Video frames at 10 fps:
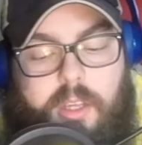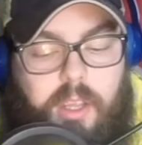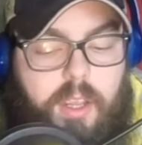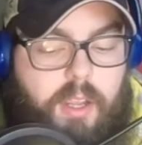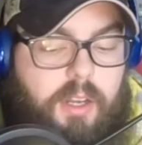
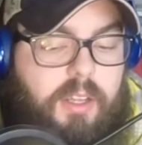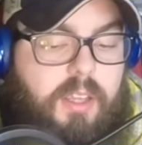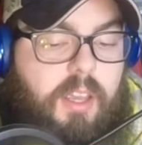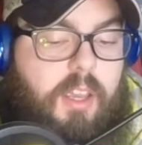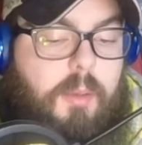and it
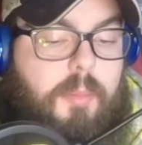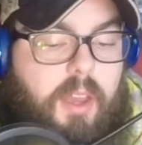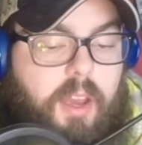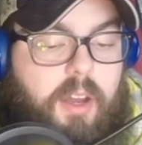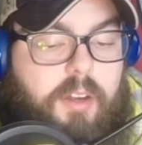came
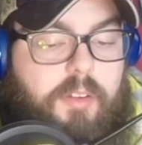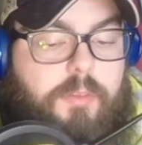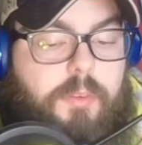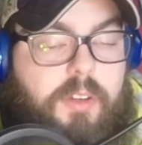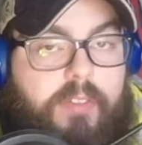out of one of